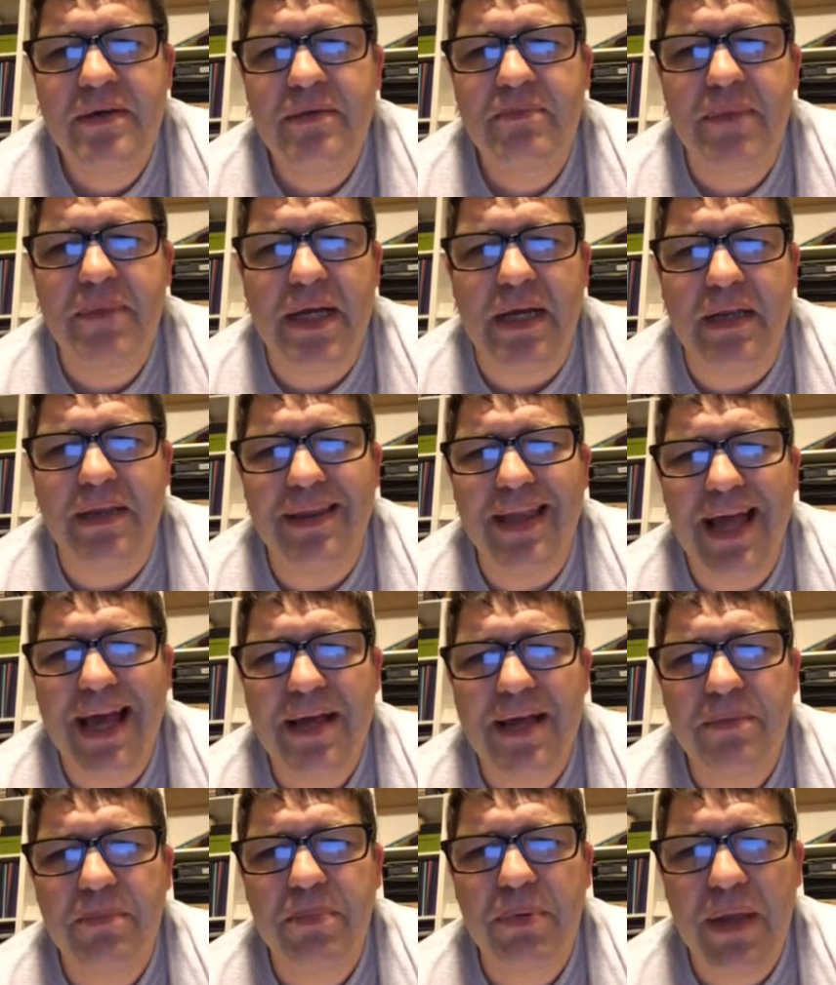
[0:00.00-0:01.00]
Make a
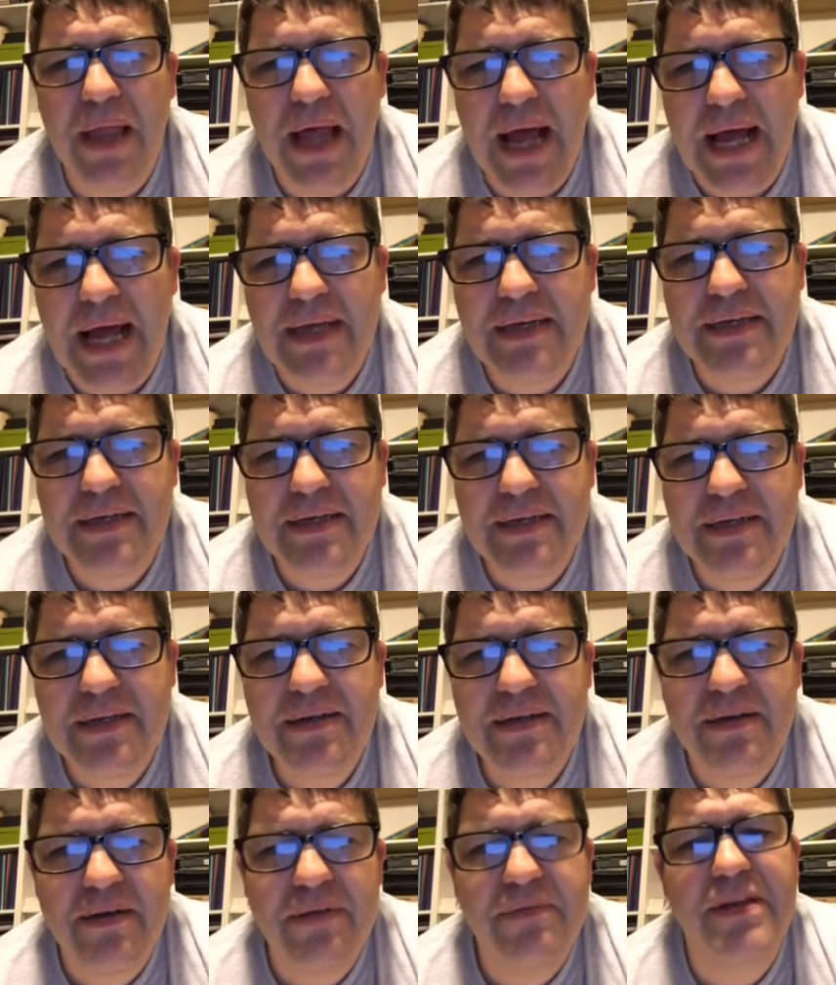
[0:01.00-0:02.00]
line plot
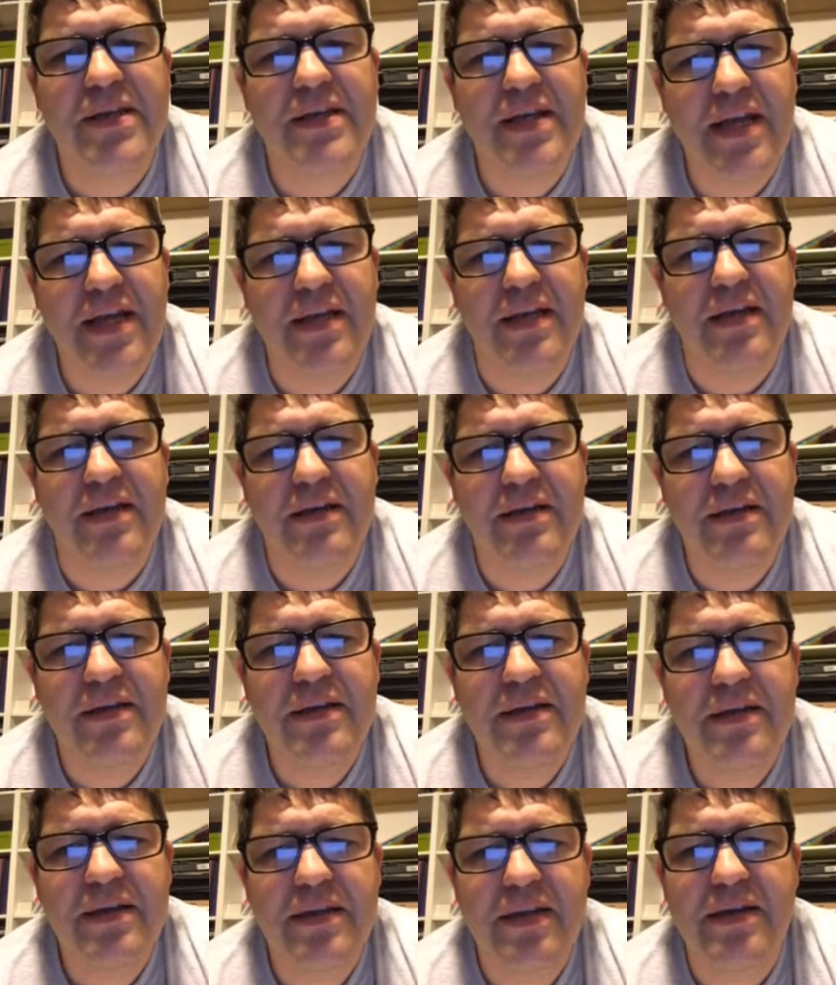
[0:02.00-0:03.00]
of the data,
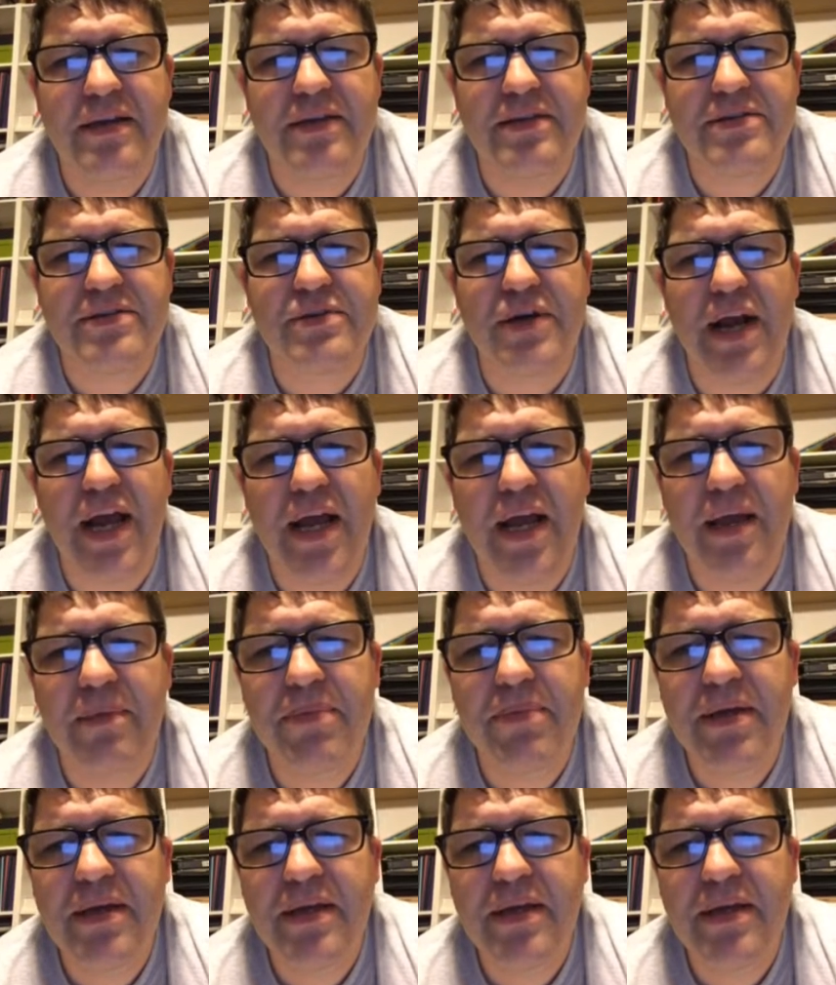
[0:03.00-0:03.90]
then describe